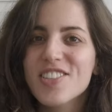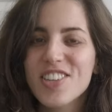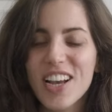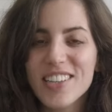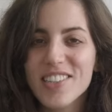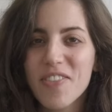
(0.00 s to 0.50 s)

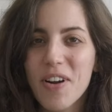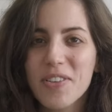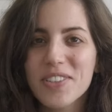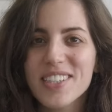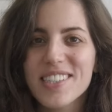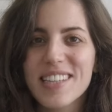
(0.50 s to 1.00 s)
Just
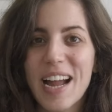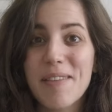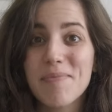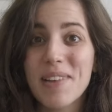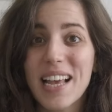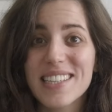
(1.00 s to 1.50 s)
around this
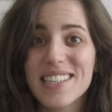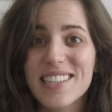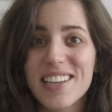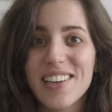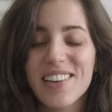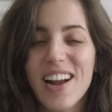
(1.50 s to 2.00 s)
time
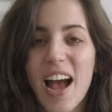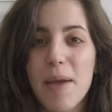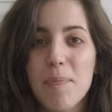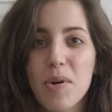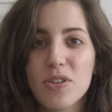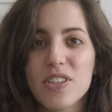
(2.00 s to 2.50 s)
last year
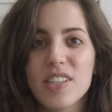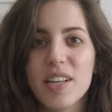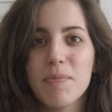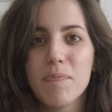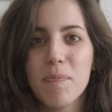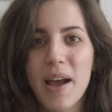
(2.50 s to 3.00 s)
I
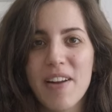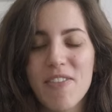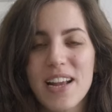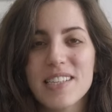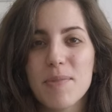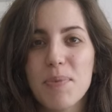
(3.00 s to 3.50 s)
posted my
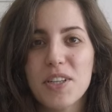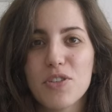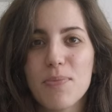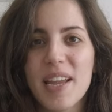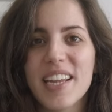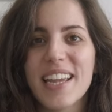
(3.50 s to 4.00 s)
recipe
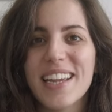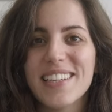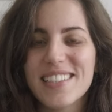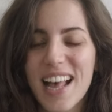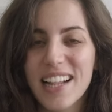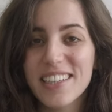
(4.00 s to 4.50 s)
to make
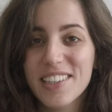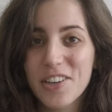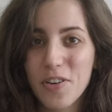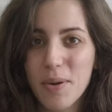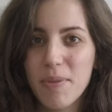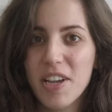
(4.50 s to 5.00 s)

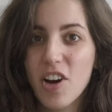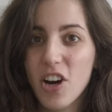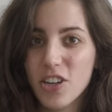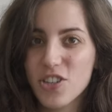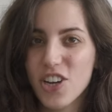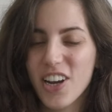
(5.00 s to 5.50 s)
Italian creamy
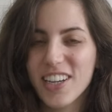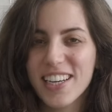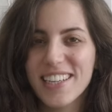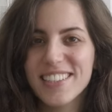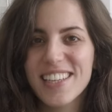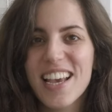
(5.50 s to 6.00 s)
hot
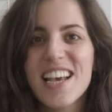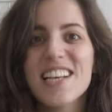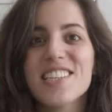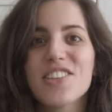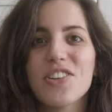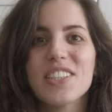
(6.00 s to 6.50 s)
chocolate.
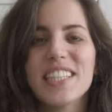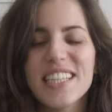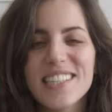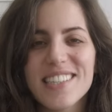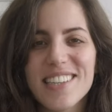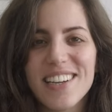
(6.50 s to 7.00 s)
So
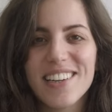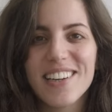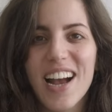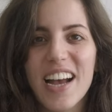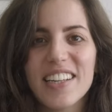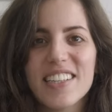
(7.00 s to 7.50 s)
this
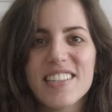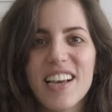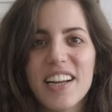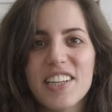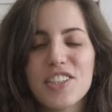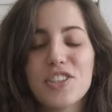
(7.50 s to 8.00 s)
year I
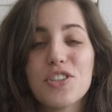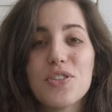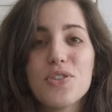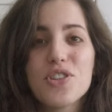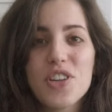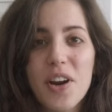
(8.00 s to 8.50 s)
decided
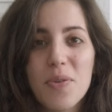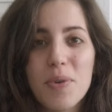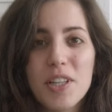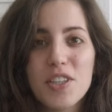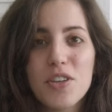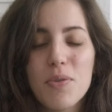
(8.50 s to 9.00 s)
to share
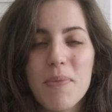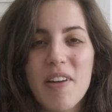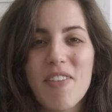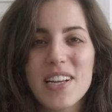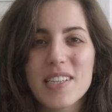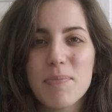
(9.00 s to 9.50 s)
with you
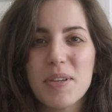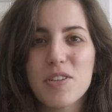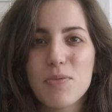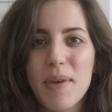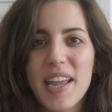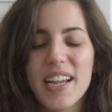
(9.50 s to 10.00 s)
my recipe
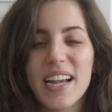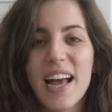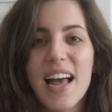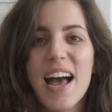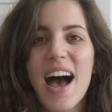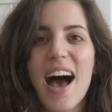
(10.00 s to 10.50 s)
to make
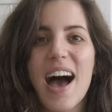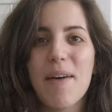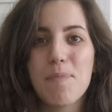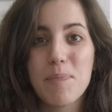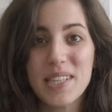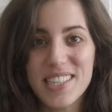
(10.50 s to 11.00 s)

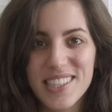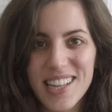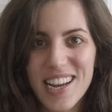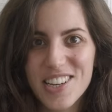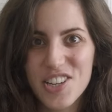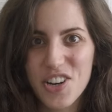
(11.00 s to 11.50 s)
a
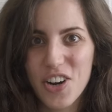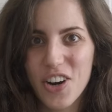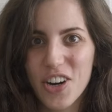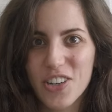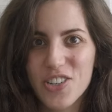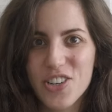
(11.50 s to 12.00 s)
pistachio
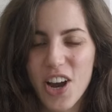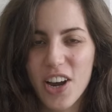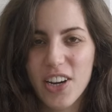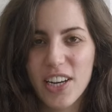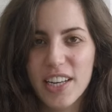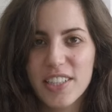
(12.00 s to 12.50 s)
hot
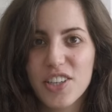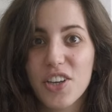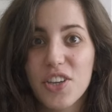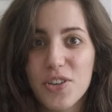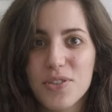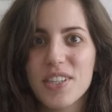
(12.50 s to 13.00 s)
chocolate
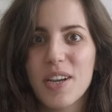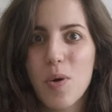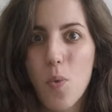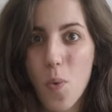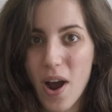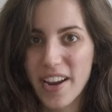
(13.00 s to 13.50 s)

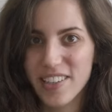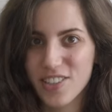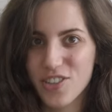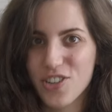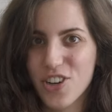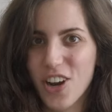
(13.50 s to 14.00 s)
using
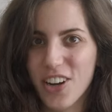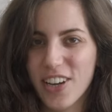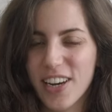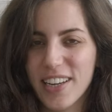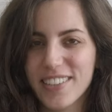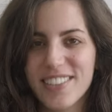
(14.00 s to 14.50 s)
white
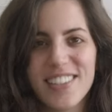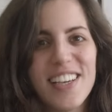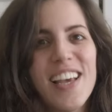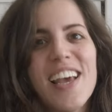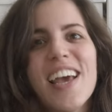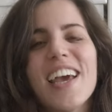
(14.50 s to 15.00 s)
chocolate.
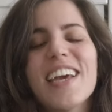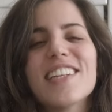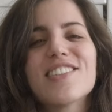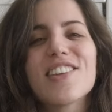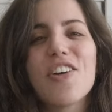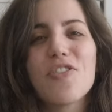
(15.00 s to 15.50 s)

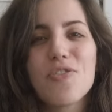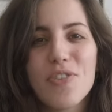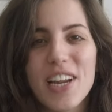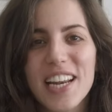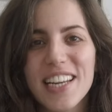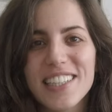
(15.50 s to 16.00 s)
It's
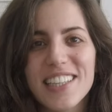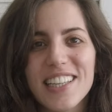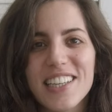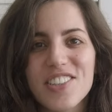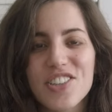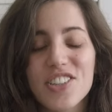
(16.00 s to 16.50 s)
really
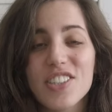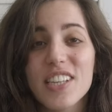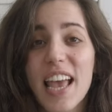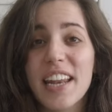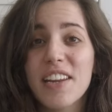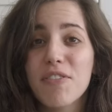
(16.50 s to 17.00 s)

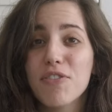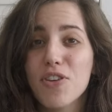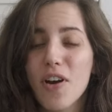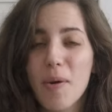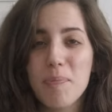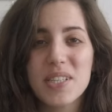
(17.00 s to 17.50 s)
delicious, and if
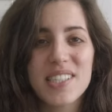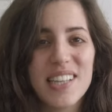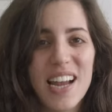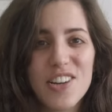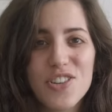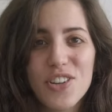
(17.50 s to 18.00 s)
you are a
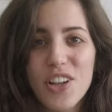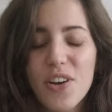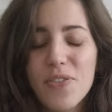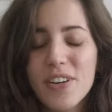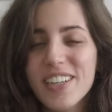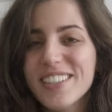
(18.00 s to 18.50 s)
pistachio
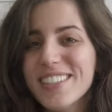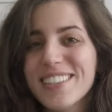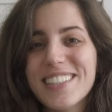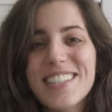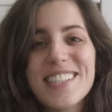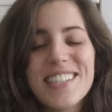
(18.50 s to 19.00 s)
lover,
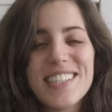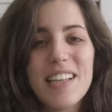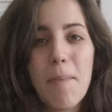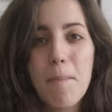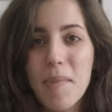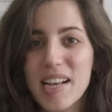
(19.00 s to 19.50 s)
this
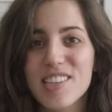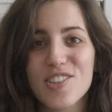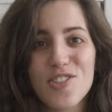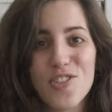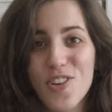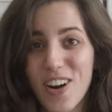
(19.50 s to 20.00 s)
is a
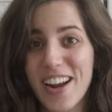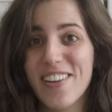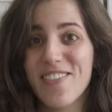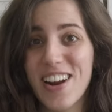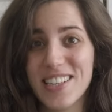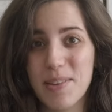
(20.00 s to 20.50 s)

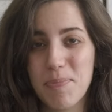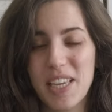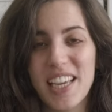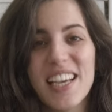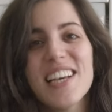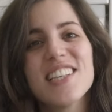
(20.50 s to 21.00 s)
must-try
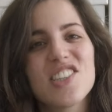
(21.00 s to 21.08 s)
recipe.